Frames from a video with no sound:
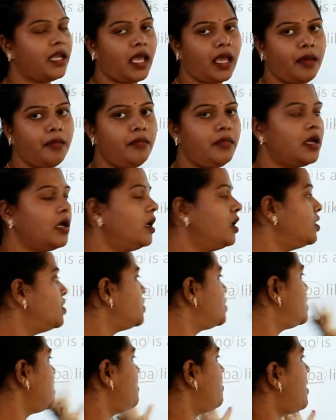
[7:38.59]
name
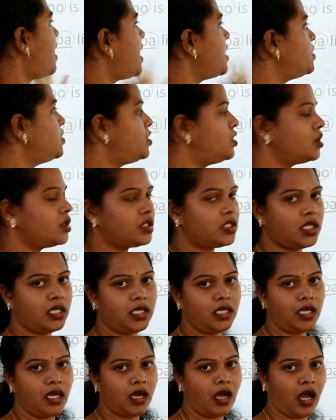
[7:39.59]
Shiva and
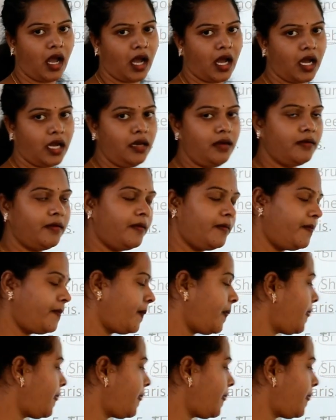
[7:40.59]
Shruti are